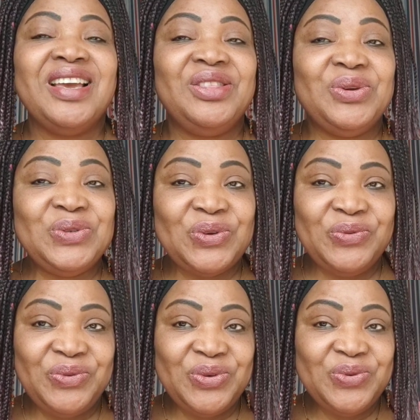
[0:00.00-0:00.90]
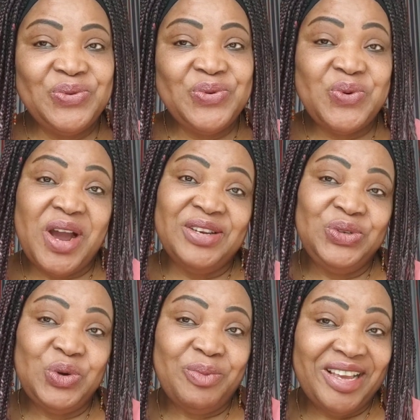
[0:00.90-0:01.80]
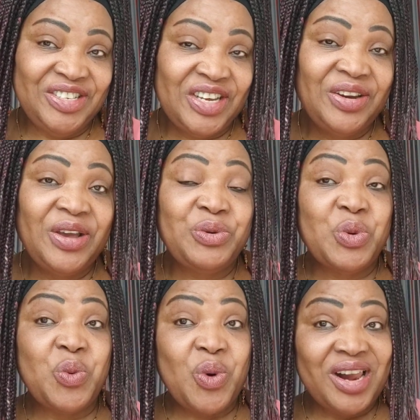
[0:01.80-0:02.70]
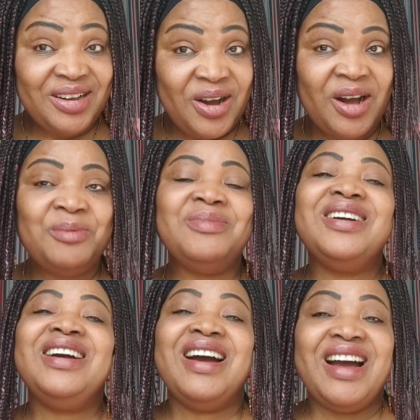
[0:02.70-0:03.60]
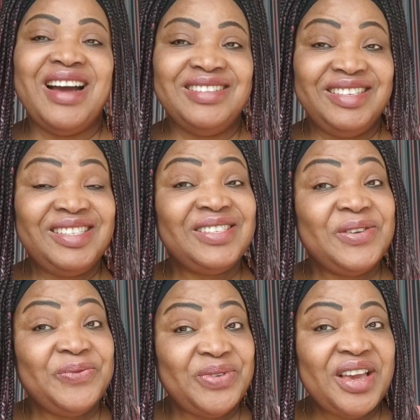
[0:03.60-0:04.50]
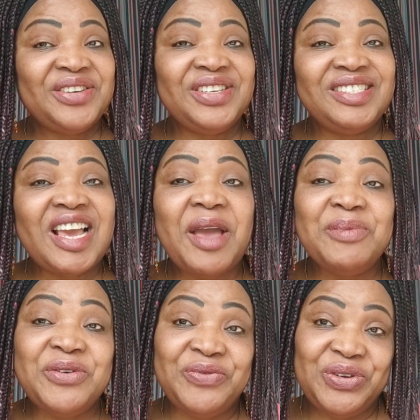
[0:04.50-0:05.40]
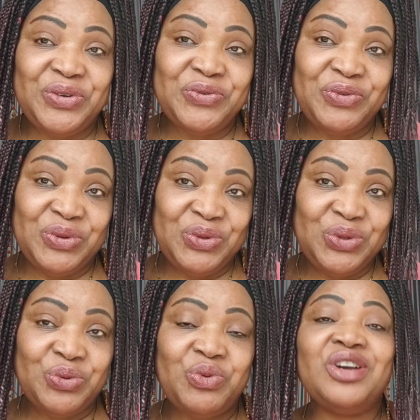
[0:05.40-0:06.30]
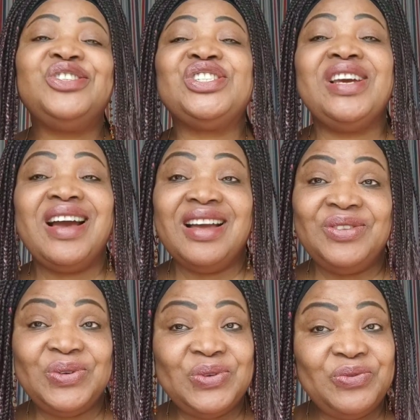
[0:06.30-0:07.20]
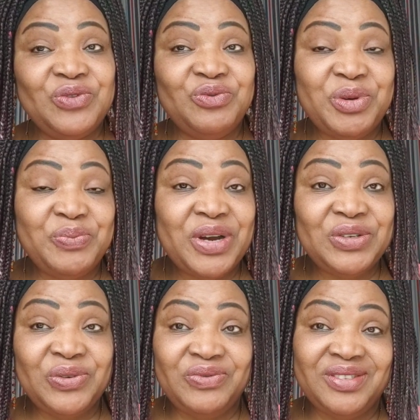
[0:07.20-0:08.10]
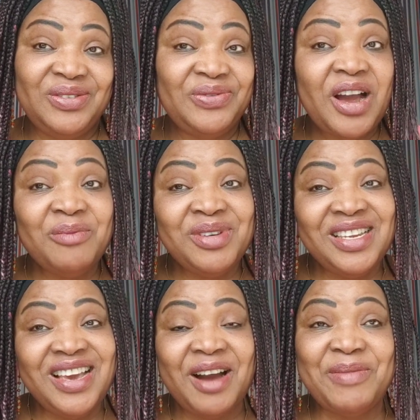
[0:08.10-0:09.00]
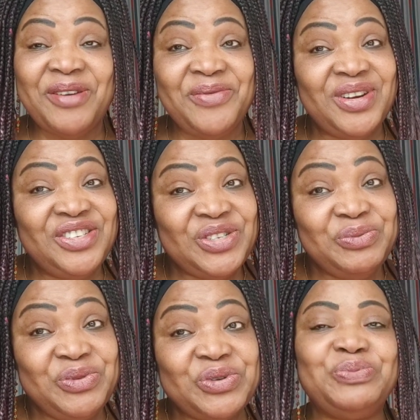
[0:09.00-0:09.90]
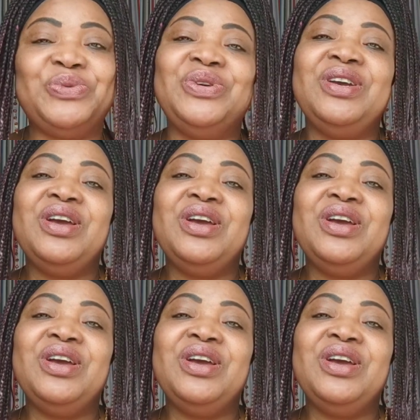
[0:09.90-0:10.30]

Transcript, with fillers: Those of you who are new to my channel, you're welcome, and this is a very timely video for you to watch. And those of you who've been part of this family and my friendship group,